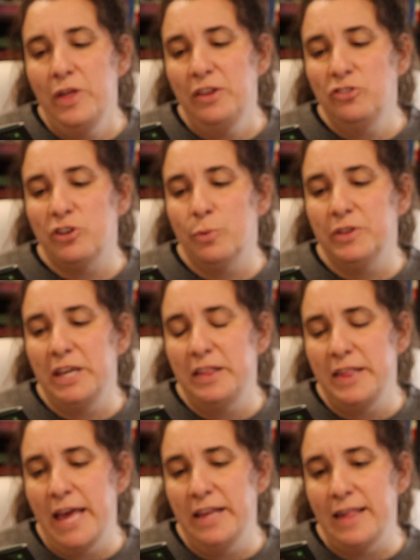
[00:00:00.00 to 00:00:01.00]
this, she will need
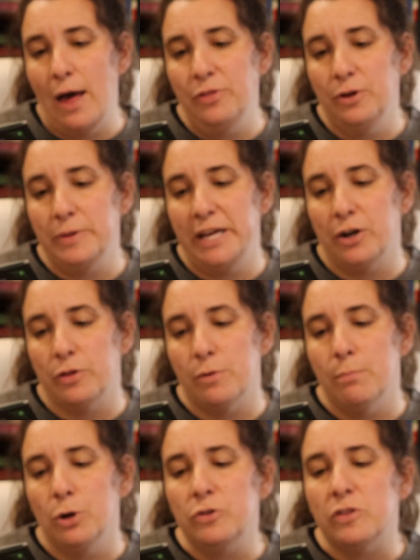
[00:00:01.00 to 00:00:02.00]
to take down their leader, the
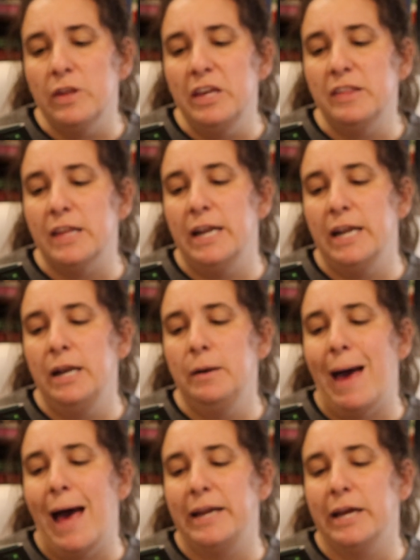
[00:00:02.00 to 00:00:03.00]
merciless and
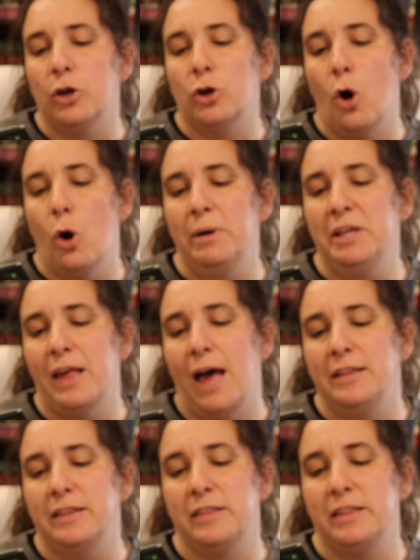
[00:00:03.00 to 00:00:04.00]
enigmatic
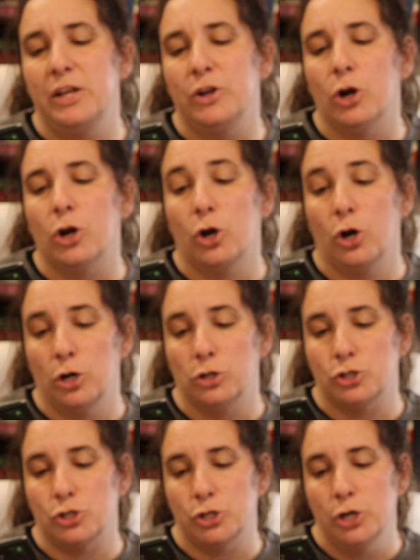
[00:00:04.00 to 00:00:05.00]
Commandant Dieter
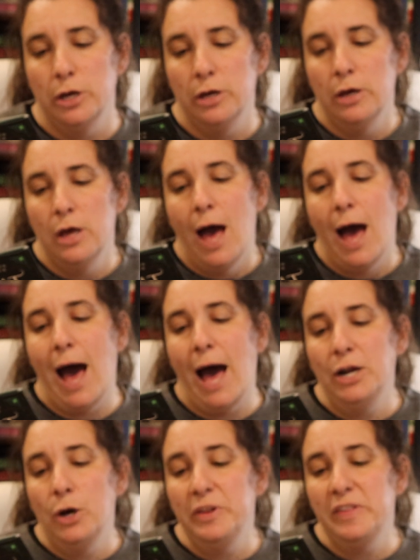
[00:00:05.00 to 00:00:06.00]
Kirch.
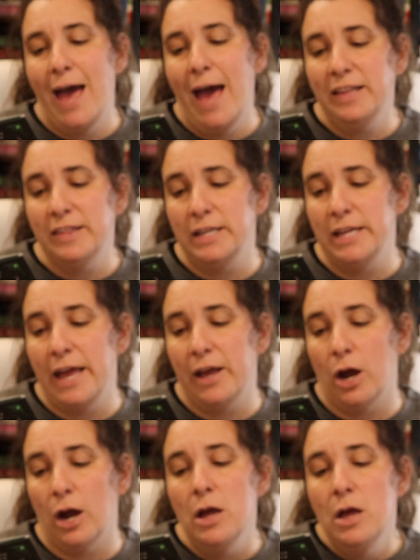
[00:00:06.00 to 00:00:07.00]
Otto is a
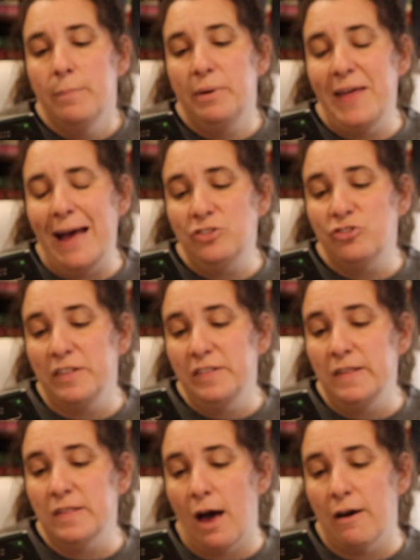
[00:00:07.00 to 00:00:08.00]
Hexenjäger, but that's just
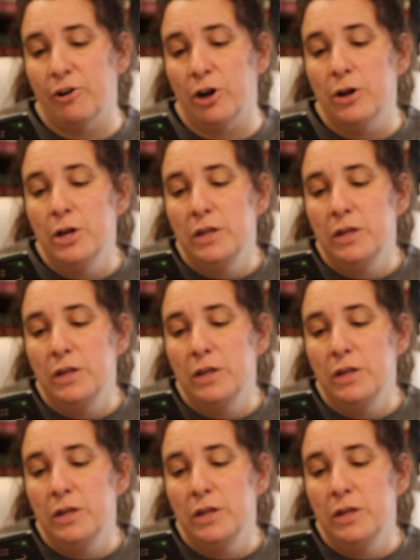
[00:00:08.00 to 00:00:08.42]
his cover.